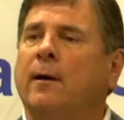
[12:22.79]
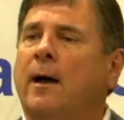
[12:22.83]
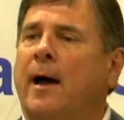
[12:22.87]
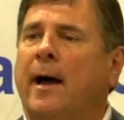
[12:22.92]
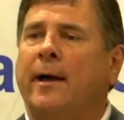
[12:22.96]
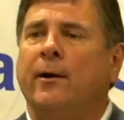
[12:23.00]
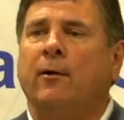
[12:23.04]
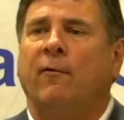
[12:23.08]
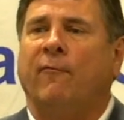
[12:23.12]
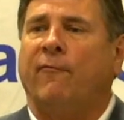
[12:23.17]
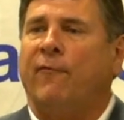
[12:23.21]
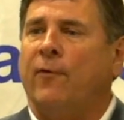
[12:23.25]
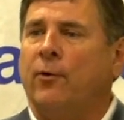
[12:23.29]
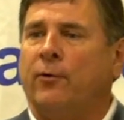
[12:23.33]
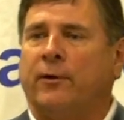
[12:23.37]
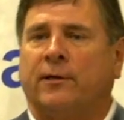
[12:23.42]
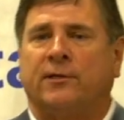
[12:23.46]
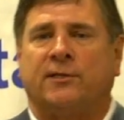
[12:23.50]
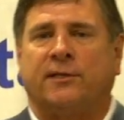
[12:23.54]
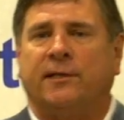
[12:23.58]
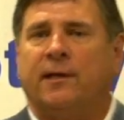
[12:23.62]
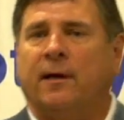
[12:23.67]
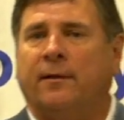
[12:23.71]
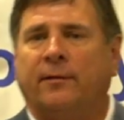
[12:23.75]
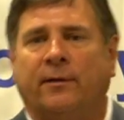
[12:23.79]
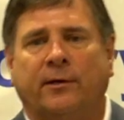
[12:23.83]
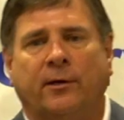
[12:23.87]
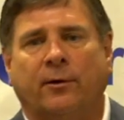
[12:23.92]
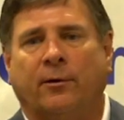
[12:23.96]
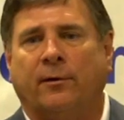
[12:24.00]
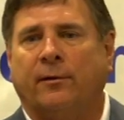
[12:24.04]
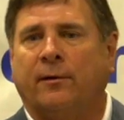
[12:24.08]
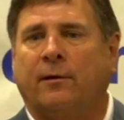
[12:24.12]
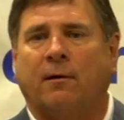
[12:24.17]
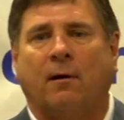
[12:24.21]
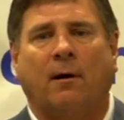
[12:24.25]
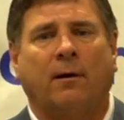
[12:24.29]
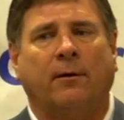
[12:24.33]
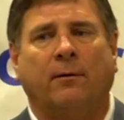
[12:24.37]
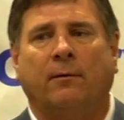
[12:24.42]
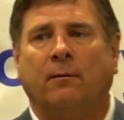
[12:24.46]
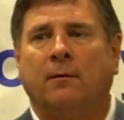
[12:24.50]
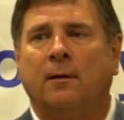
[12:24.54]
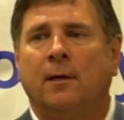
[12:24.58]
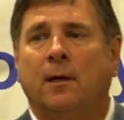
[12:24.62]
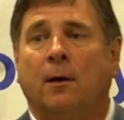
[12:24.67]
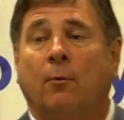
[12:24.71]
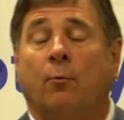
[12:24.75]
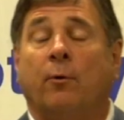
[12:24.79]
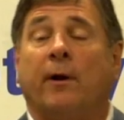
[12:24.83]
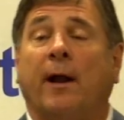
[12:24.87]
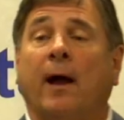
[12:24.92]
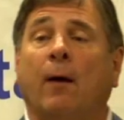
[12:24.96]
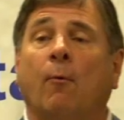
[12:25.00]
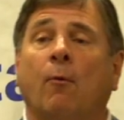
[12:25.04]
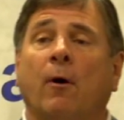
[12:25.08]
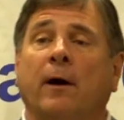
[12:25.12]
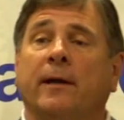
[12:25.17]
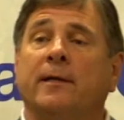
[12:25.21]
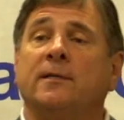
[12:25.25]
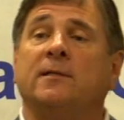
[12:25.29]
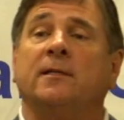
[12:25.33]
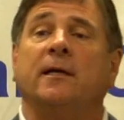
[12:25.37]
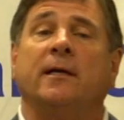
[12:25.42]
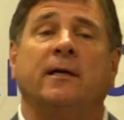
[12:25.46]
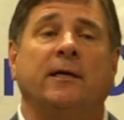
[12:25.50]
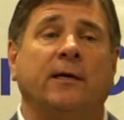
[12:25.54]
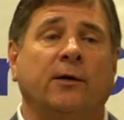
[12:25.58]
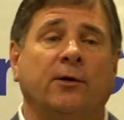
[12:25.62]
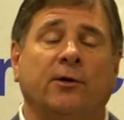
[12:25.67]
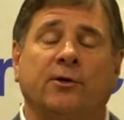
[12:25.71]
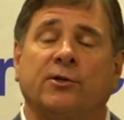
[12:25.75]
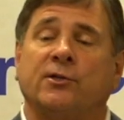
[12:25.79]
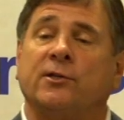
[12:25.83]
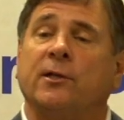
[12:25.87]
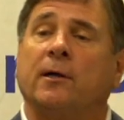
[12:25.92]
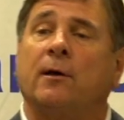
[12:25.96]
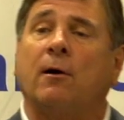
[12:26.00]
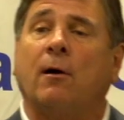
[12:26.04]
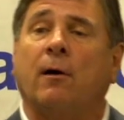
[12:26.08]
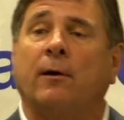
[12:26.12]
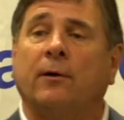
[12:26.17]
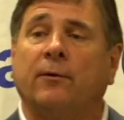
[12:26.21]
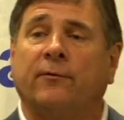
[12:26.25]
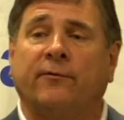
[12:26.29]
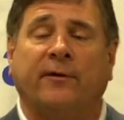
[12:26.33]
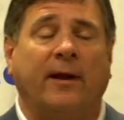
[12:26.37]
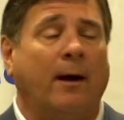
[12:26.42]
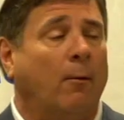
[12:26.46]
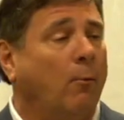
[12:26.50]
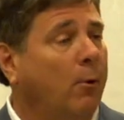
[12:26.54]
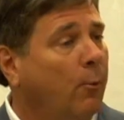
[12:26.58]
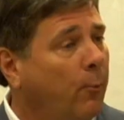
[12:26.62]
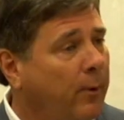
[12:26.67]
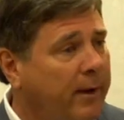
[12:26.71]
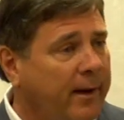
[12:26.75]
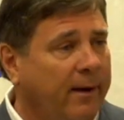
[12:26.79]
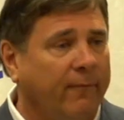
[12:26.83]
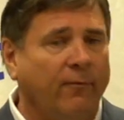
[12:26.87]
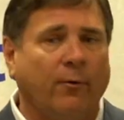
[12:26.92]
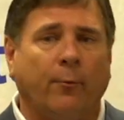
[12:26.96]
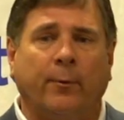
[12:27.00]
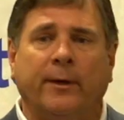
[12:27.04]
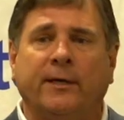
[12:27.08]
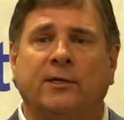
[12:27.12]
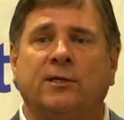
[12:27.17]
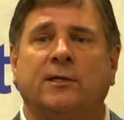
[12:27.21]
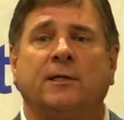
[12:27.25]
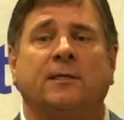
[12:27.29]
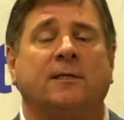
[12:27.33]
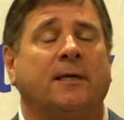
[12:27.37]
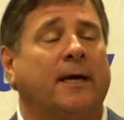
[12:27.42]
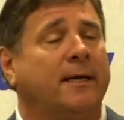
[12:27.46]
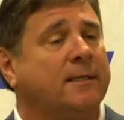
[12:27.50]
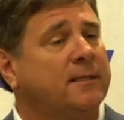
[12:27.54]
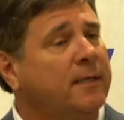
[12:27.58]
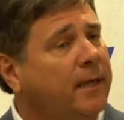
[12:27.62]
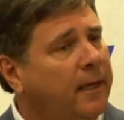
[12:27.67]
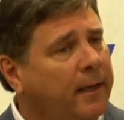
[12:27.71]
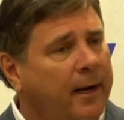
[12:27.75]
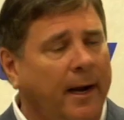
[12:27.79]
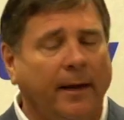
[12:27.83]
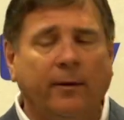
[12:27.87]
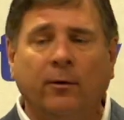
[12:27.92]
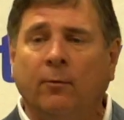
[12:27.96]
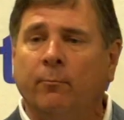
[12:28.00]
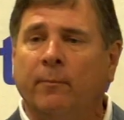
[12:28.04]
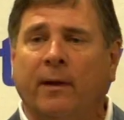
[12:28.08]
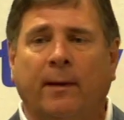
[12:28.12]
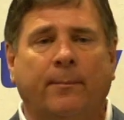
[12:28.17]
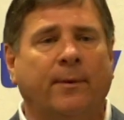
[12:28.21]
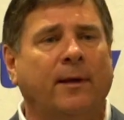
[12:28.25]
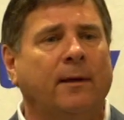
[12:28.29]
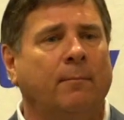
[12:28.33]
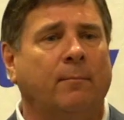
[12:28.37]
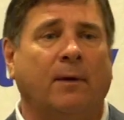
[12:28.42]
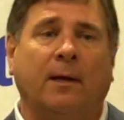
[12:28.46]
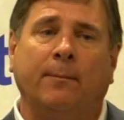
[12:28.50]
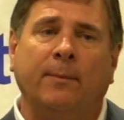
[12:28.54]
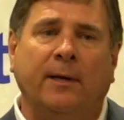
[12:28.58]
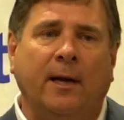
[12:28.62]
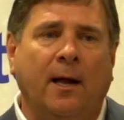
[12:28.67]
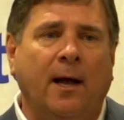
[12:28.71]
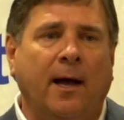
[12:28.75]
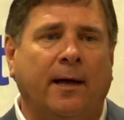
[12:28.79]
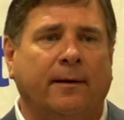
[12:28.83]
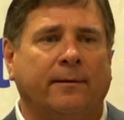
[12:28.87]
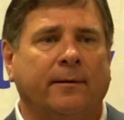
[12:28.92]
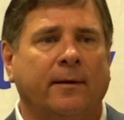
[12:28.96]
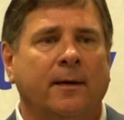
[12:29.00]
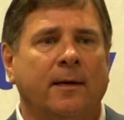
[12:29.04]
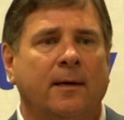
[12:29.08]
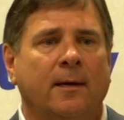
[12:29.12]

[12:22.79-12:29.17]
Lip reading: I don't focus in on the Year of the Cardinal. What I want is the years of the Cardinals. Now, will we ever reach these heights again? Maybe not.